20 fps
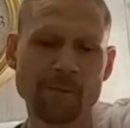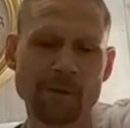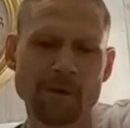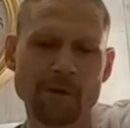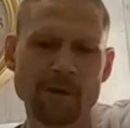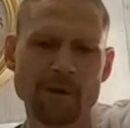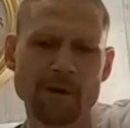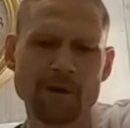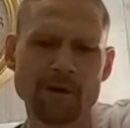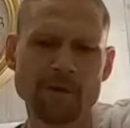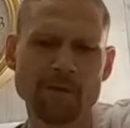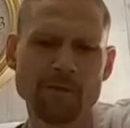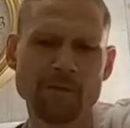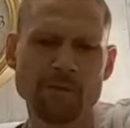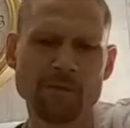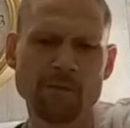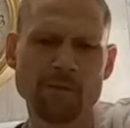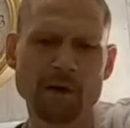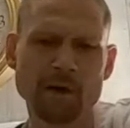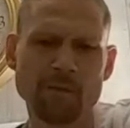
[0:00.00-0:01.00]

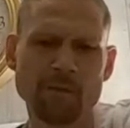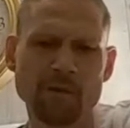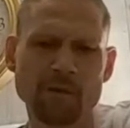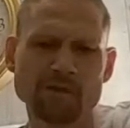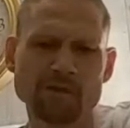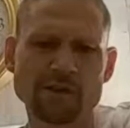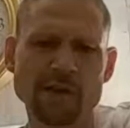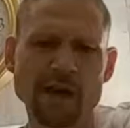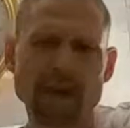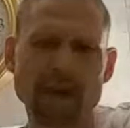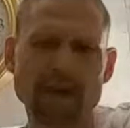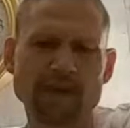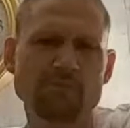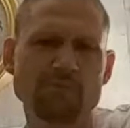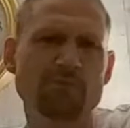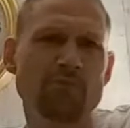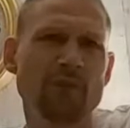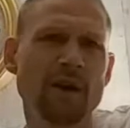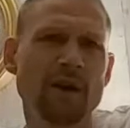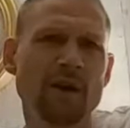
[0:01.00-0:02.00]
I'm not saying it's
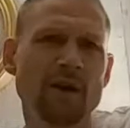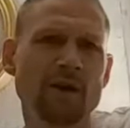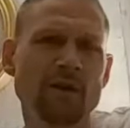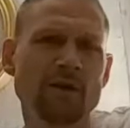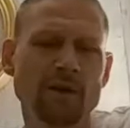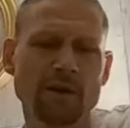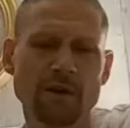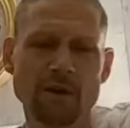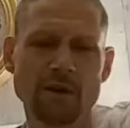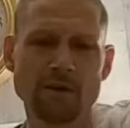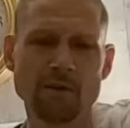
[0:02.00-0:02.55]
brilliant,